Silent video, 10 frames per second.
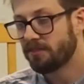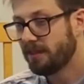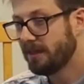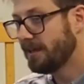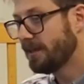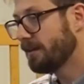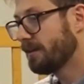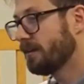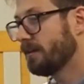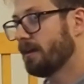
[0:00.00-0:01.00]

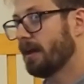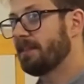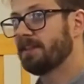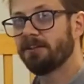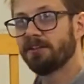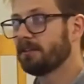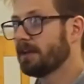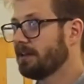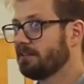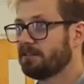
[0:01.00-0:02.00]
And the other
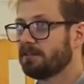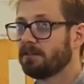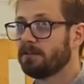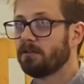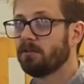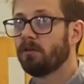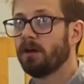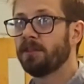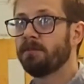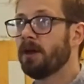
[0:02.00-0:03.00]
thing is,
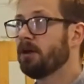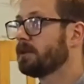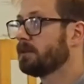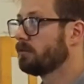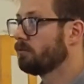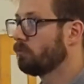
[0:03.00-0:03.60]
at the moment,